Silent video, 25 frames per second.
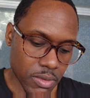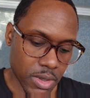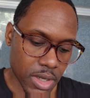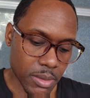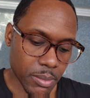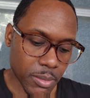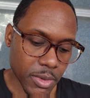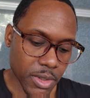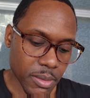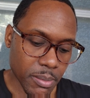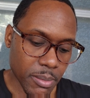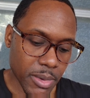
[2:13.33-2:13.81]

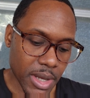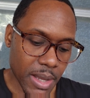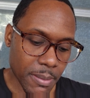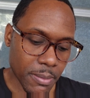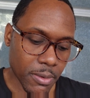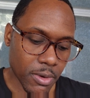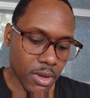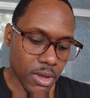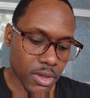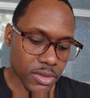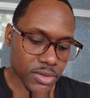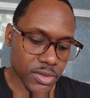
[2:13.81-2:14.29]
Right? But the
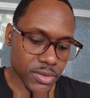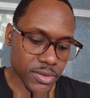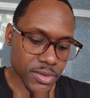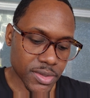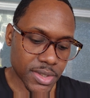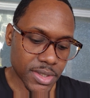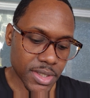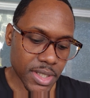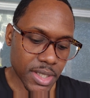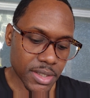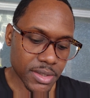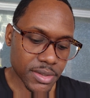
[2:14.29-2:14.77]
Bible also
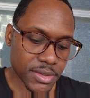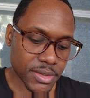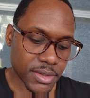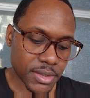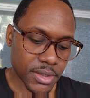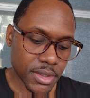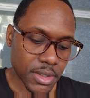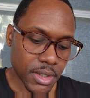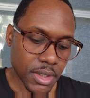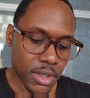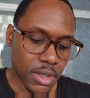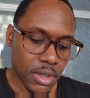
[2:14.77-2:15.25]

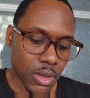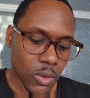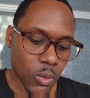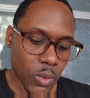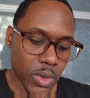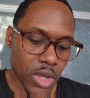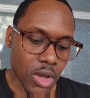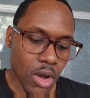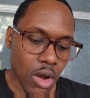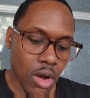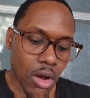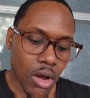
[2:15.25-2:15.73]
says
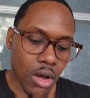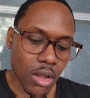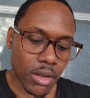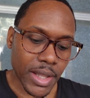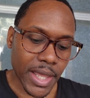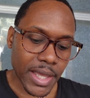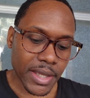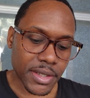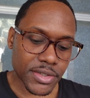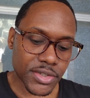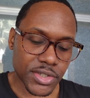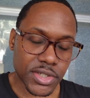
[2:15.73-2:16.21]
we all
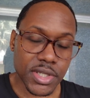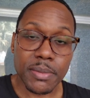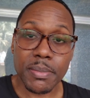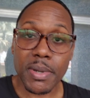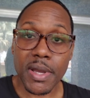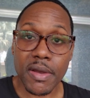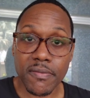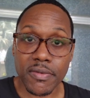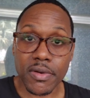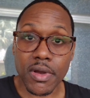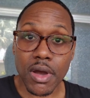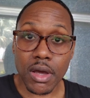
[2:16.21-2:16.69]
like
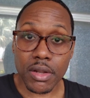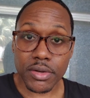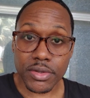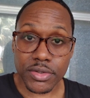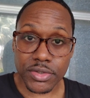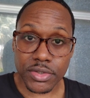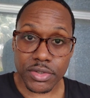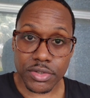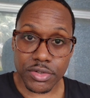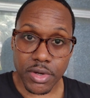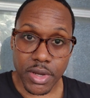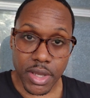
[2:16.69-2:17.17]
sheep have gone
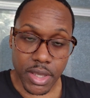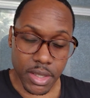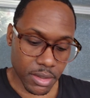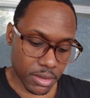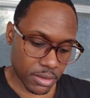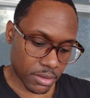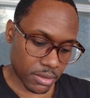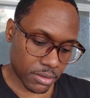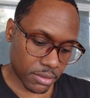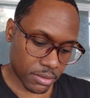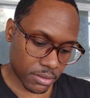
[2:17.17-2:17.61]
astray.